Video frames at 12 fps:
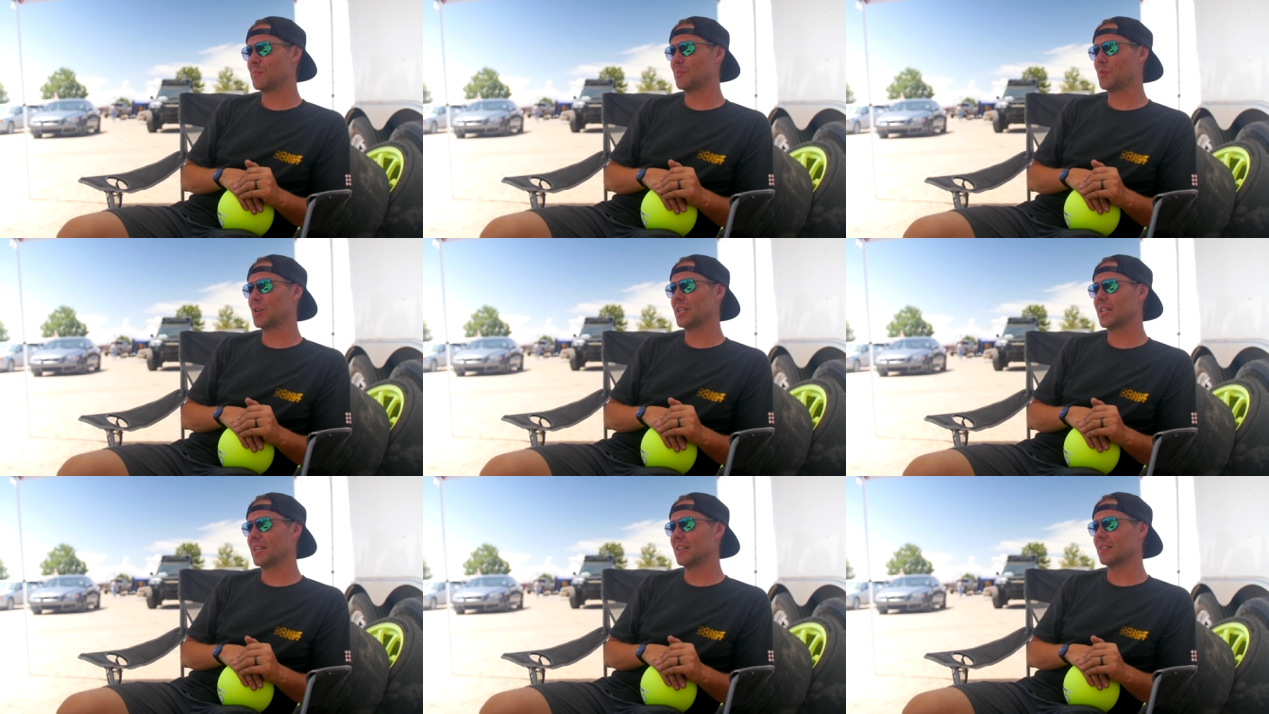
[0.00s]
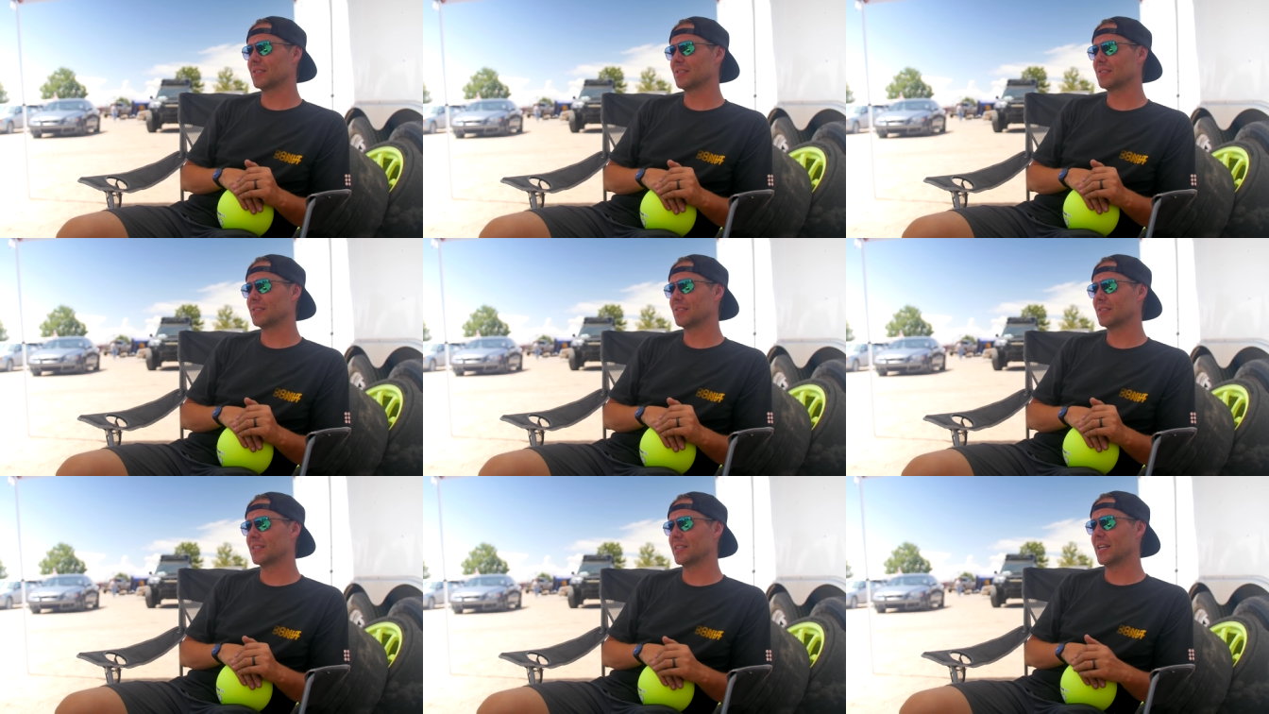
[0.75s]
what else
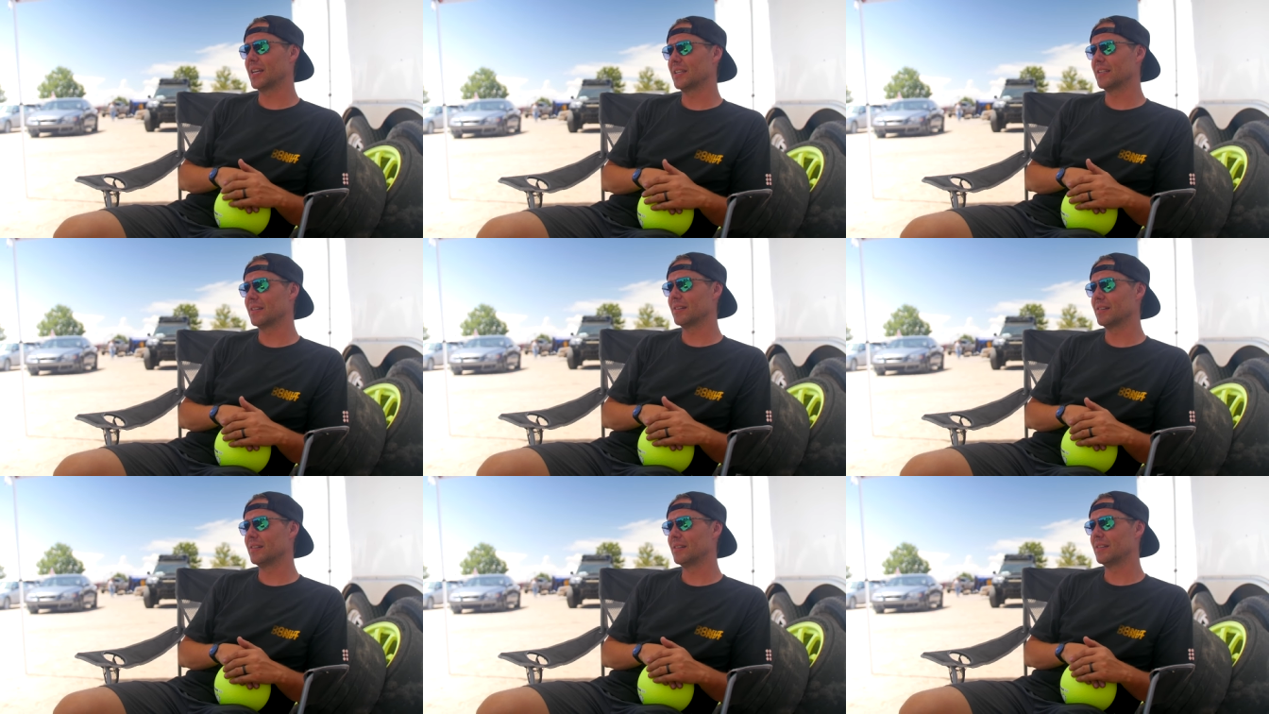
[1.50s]
in that year?